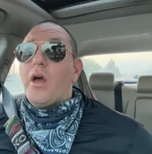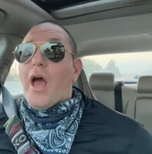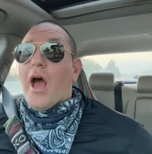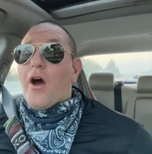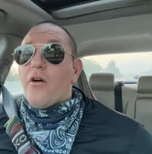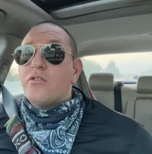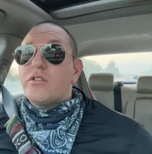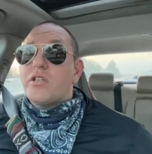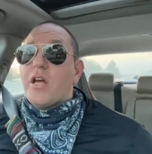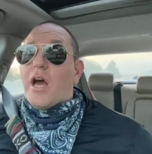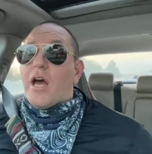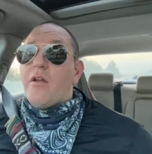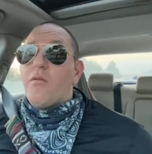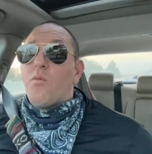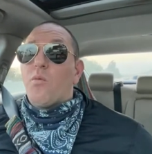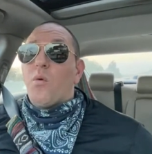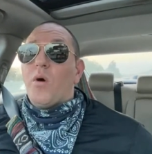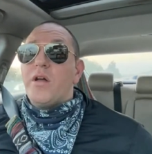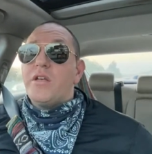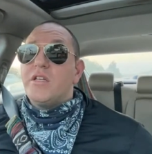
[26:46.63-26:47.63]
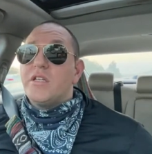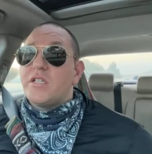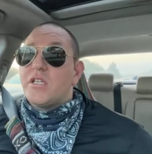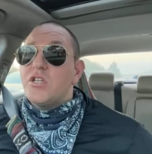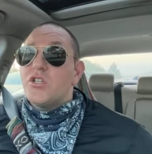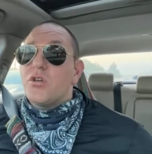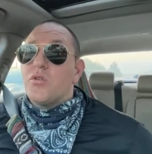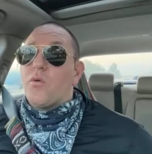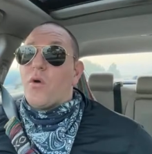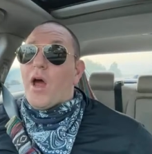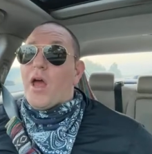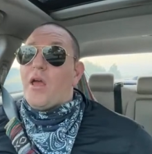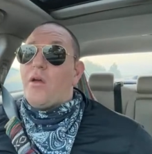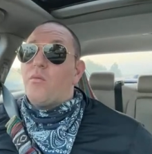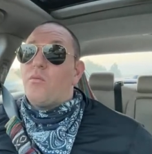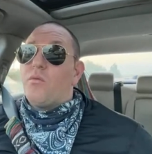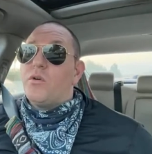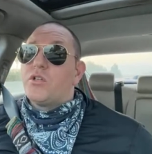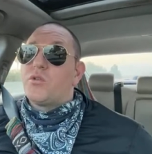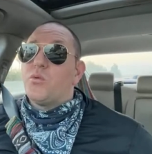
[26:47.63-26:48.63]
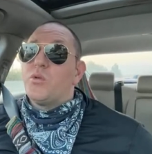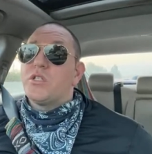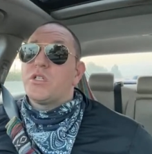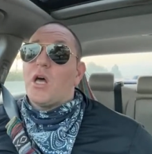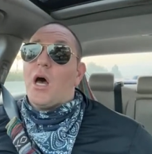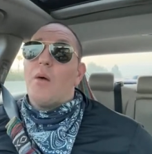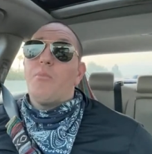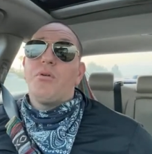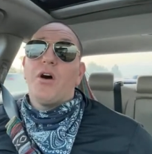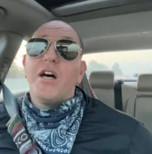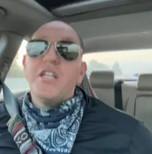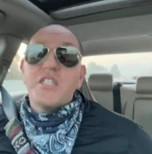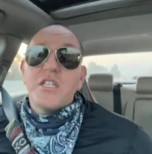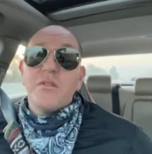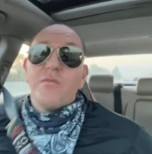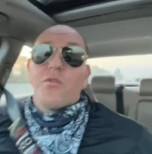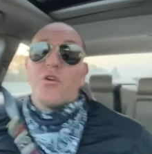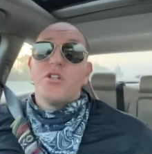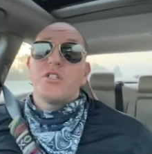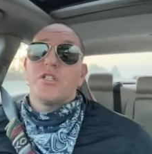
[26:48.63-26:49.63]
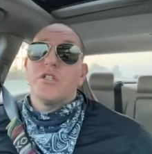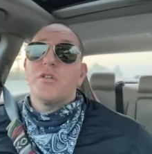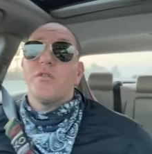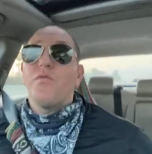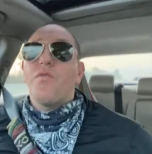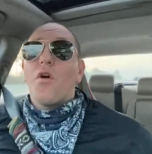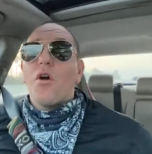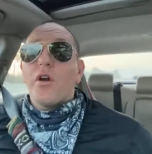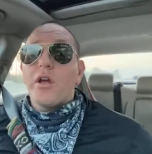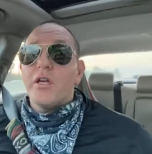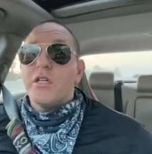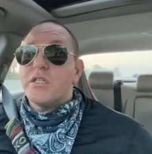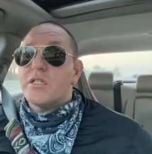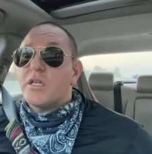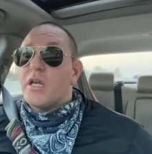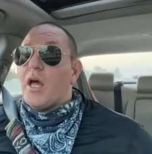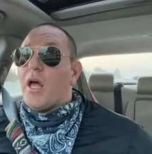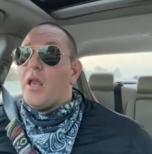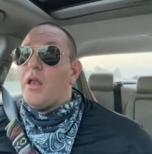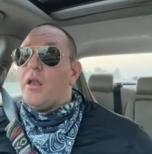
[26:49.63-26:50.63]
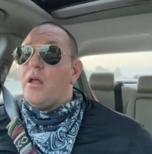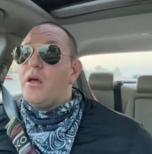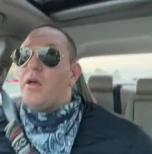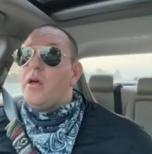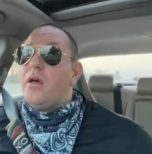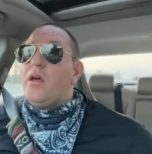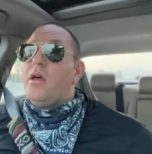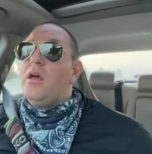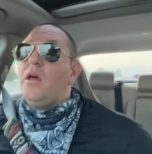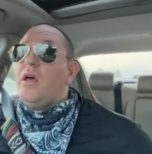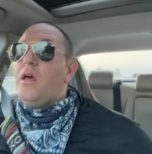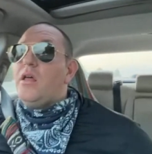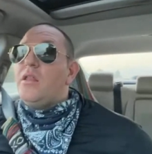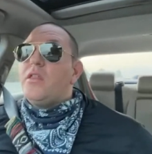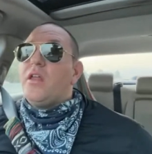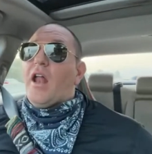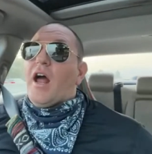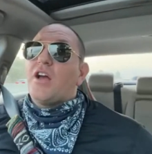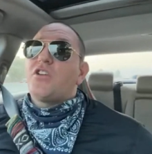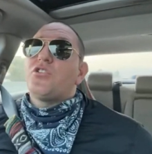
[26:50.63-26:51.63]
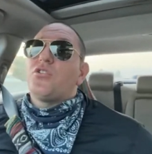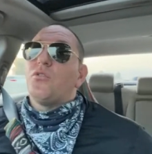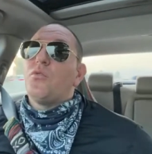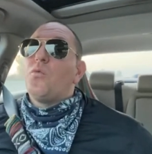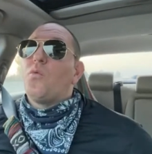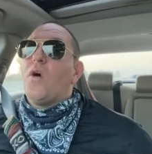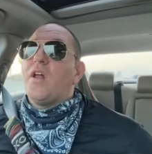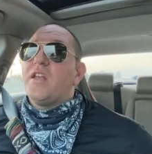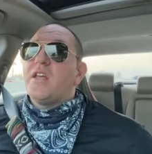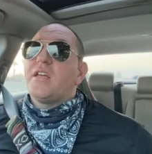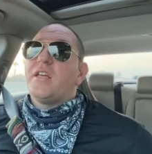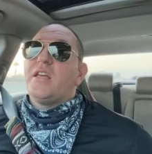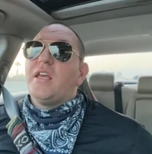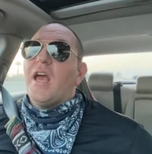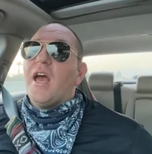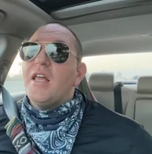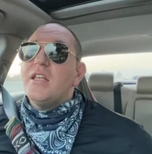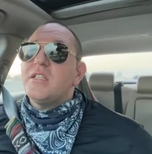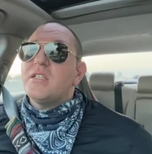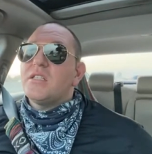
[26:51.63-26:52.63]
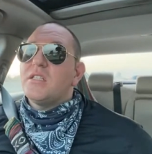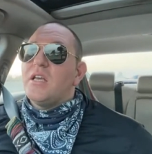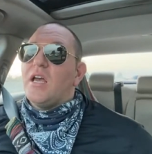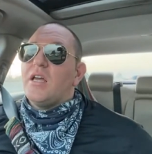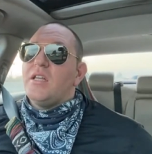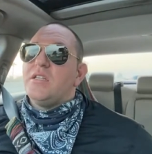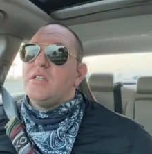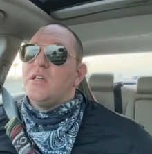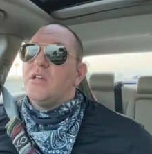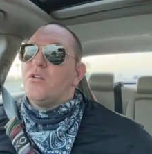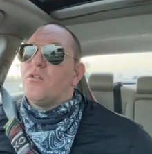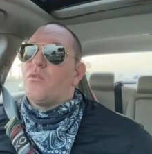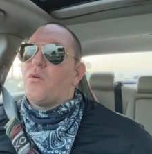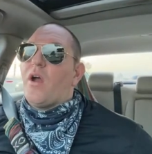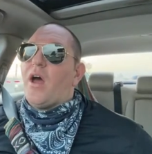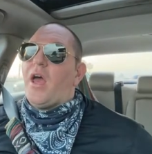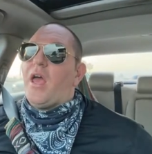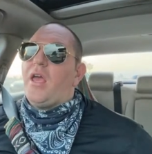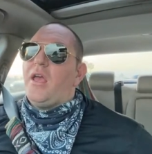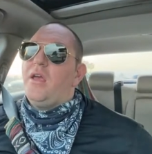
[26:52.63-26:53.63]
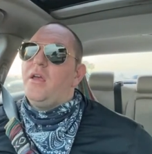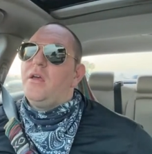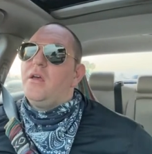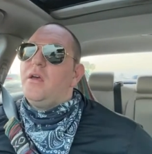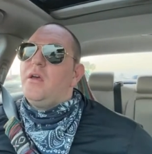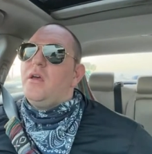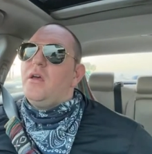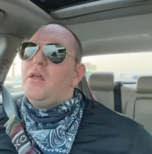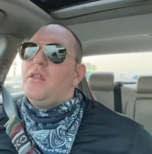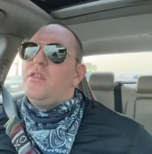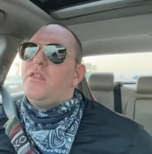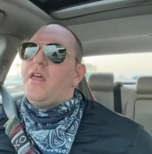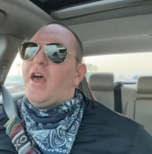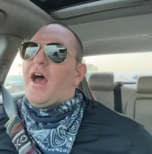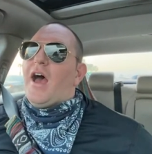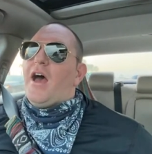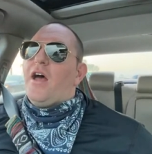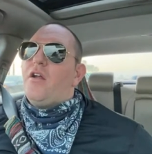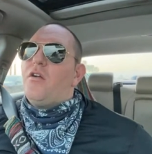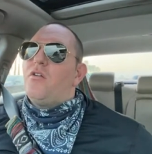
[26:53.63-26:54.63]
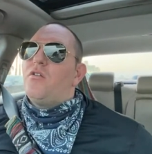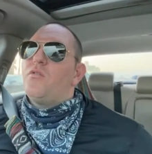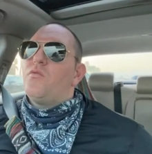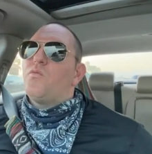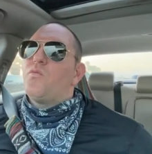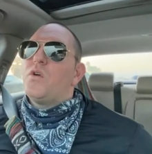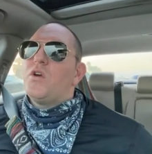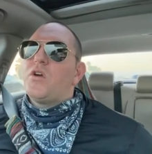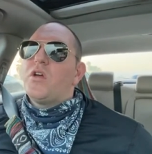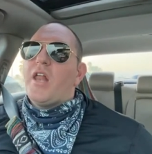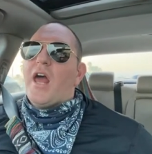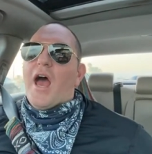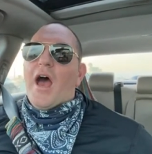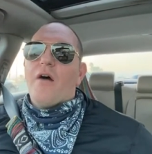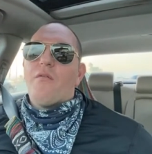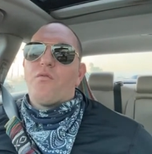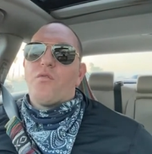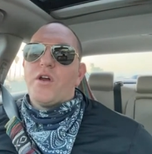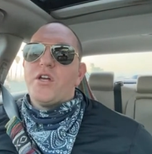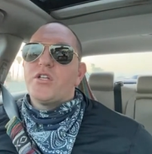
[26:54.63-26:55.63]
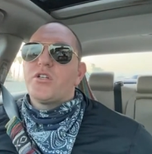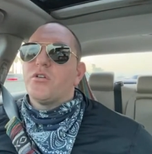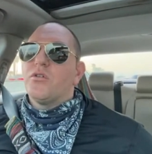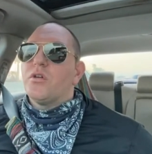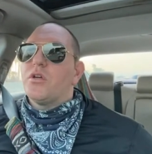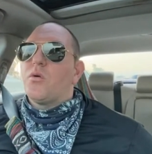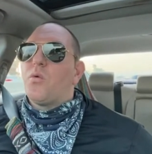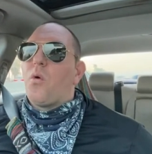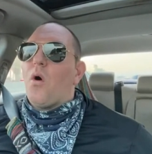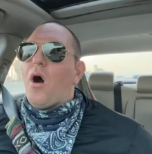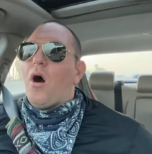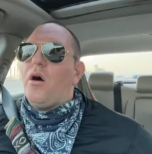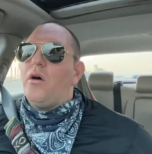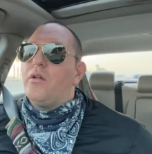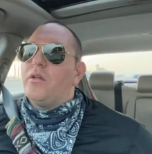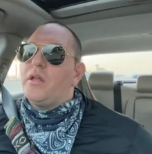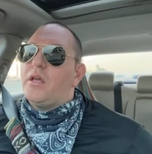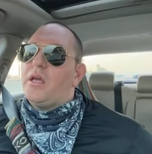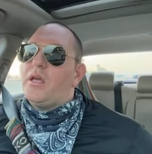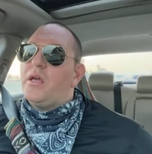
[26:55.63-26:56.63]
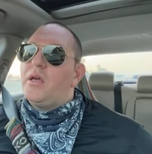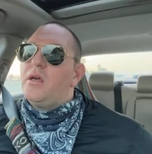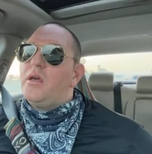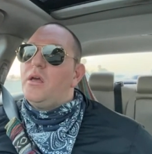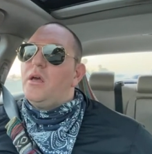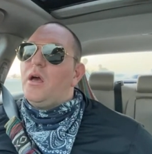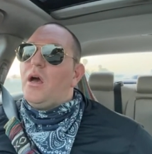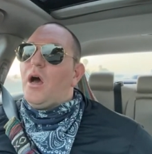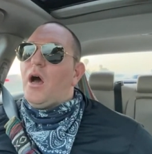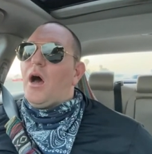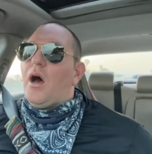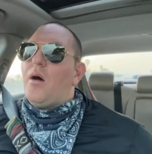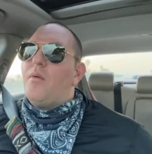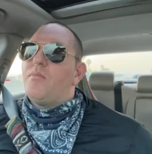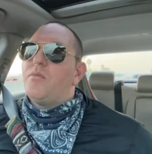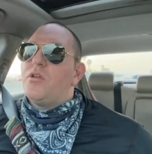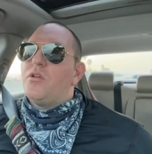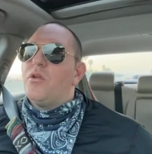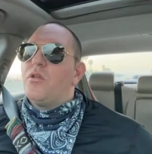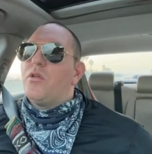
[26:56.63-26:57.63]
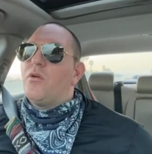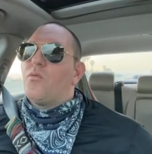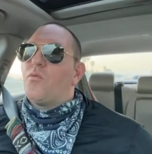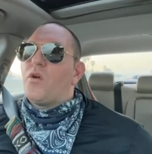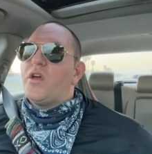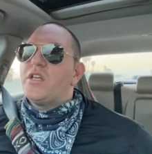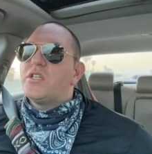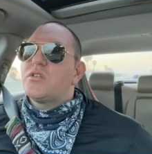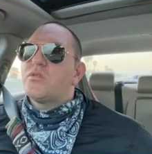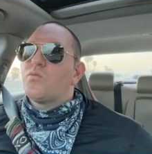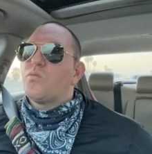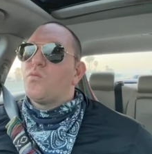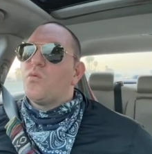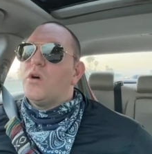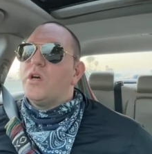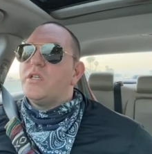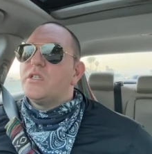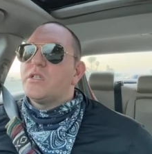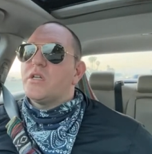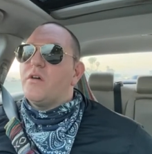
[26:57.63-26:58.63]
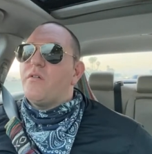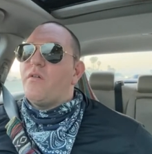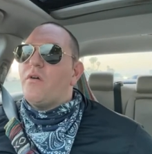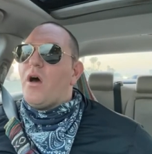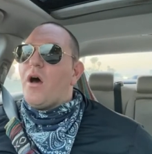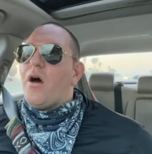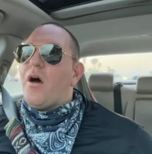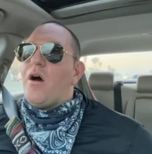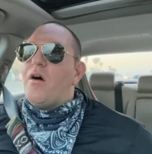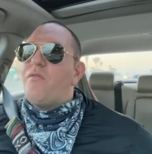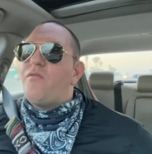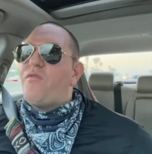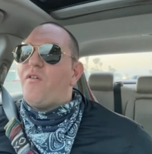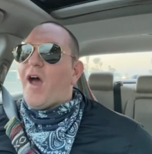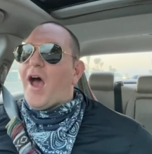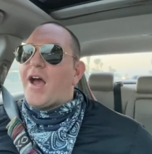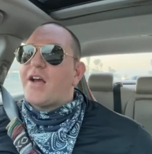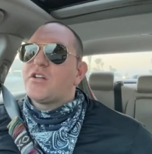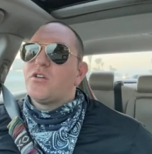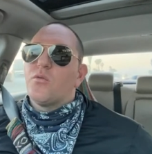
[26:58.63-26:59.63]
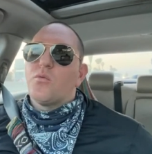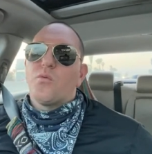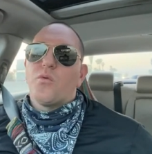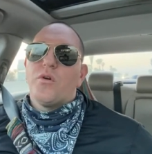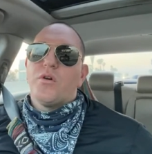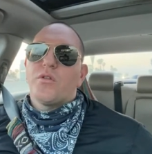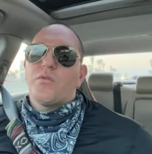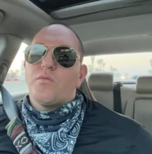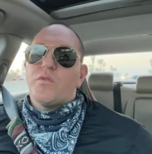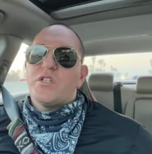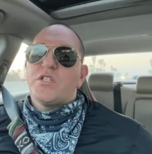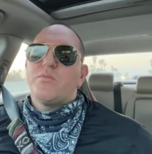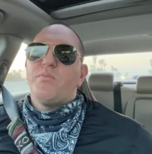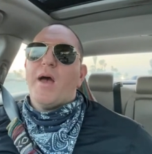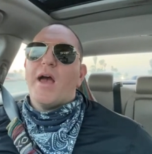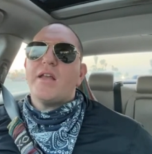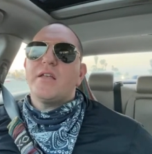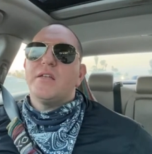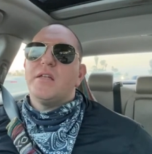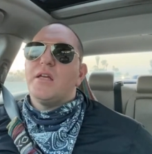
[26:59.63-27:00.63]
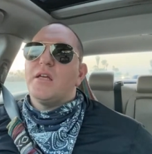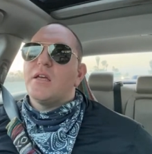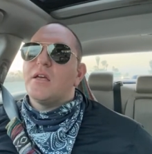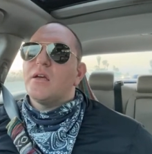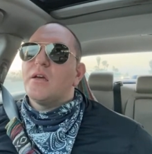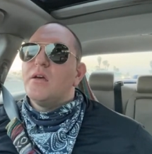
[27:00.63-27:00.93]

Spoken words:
outside of one decision, right, which was Plessy versus Ferguson, that actually went against the idea, right, that we could have racial equality, that race was a factor worth respecting.